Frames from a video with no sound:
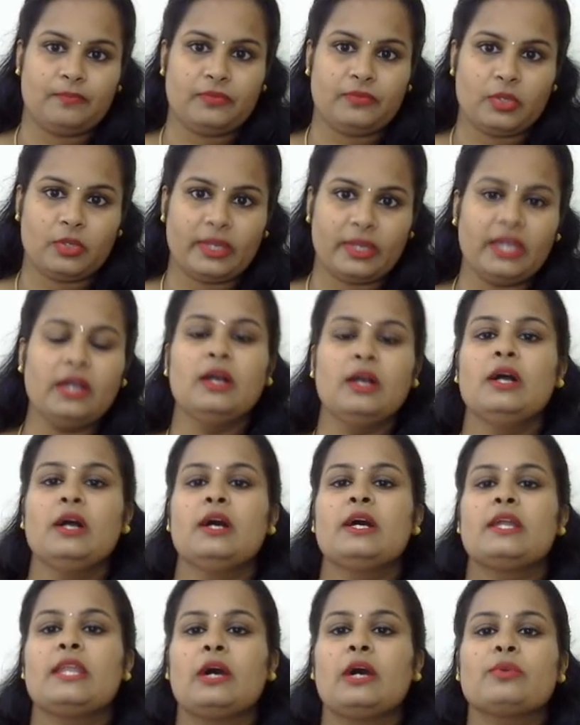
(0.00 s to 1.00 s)
Okay,
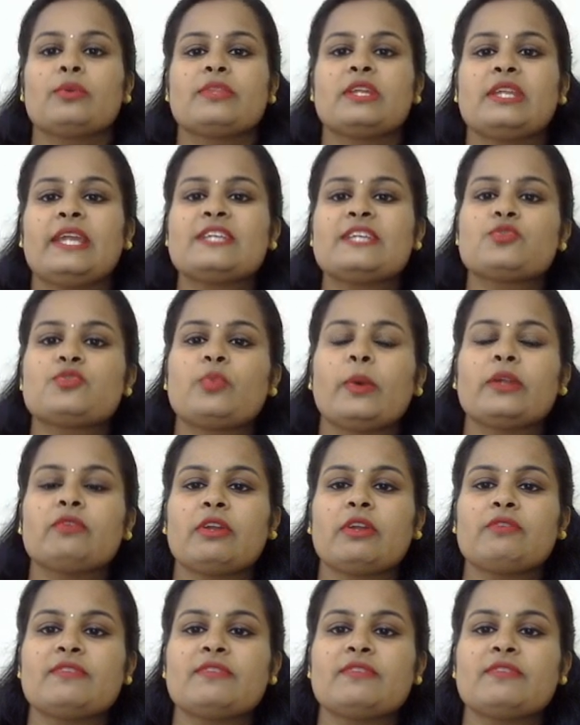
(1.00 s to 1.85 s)
now the next one, when